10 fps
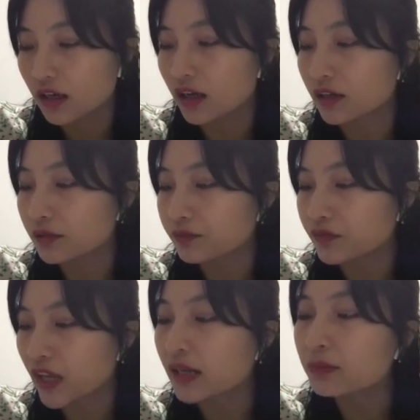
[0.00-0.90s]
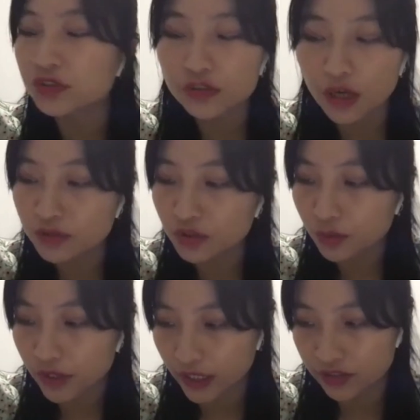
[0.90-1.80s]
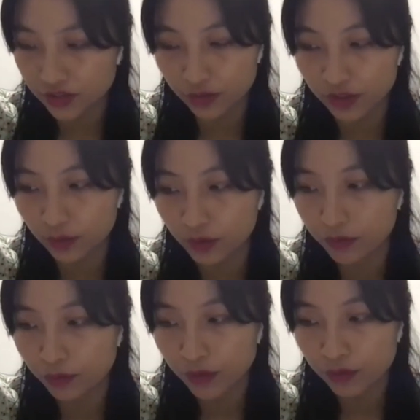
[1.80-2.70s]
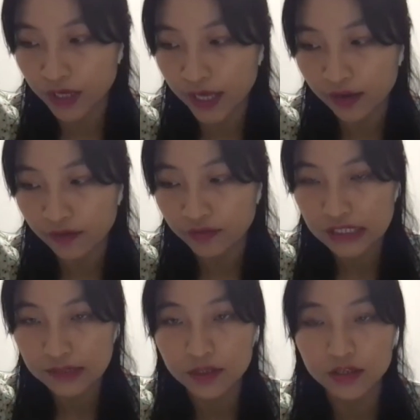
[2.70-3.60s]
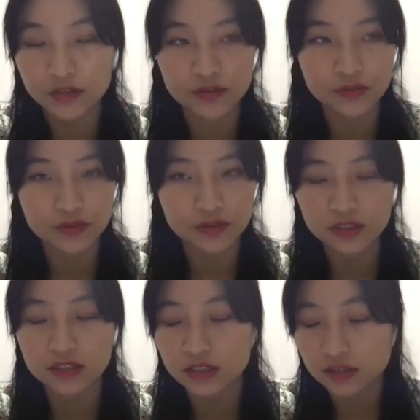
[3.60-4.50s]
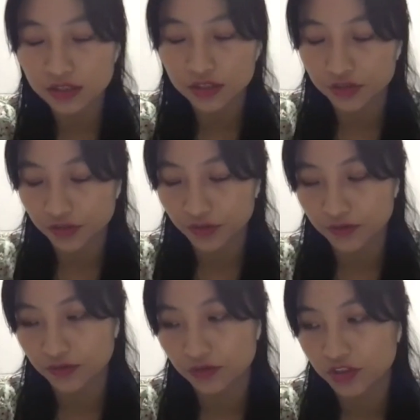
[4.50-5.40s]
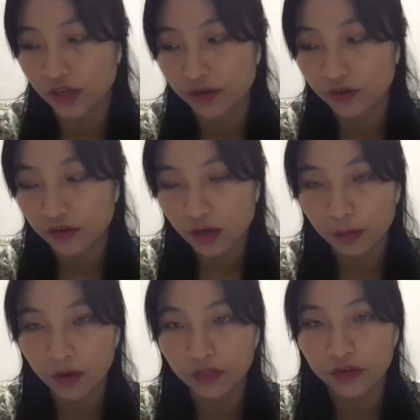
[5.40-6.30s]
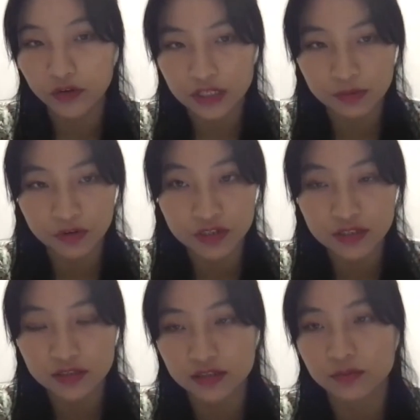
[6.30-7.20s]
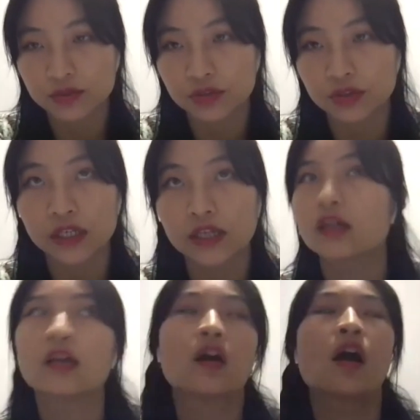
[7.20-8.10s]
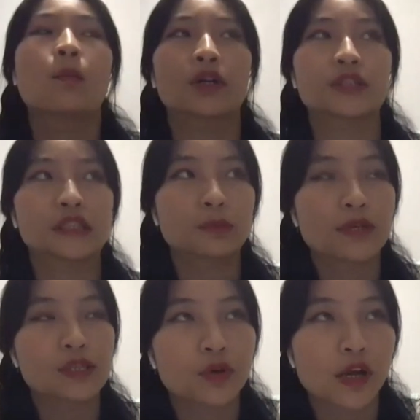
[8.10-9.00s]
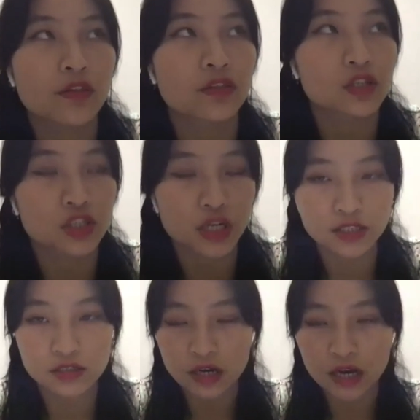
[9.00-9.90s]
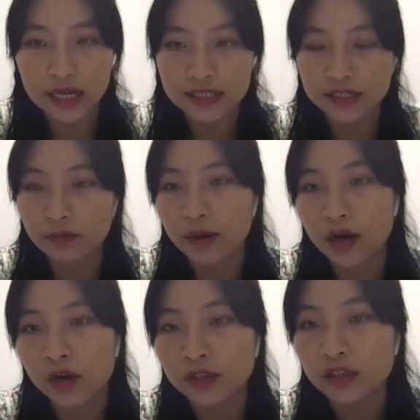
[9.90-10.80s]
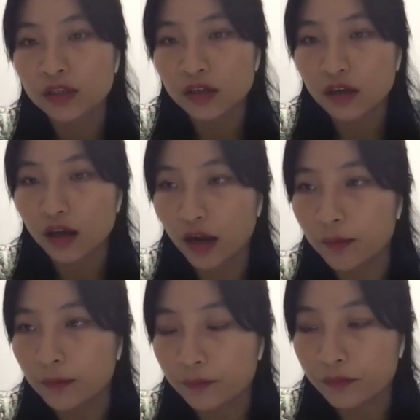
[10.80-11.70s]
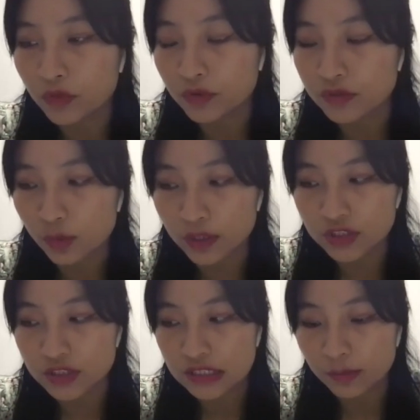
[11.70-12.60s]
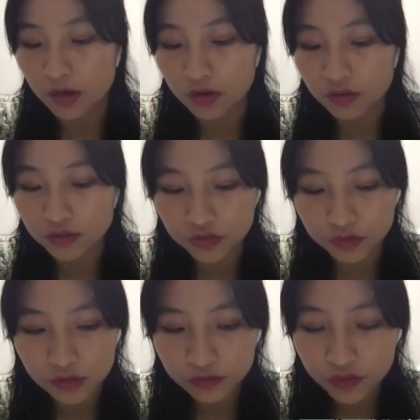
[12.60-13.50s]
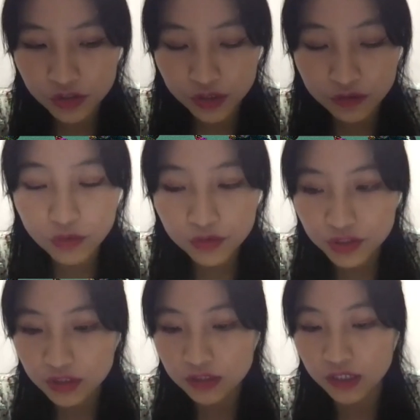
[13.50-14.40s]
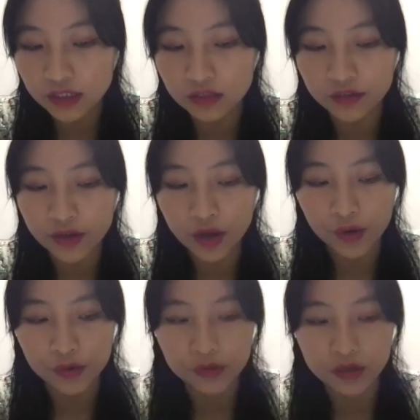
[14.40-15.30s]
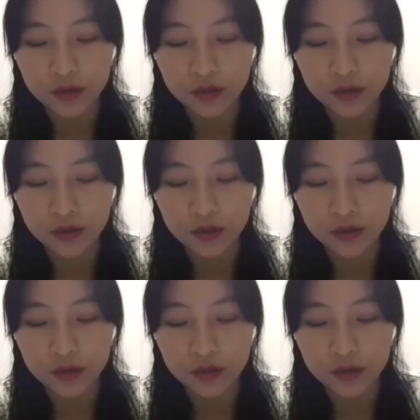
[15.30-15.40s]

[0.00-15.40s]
And I'm sure we'll get into it when we have the speakers, also the teachers, also share about their experiences, and I'm sure like participants will get the chance to ask about those questions about cultural erosion and how,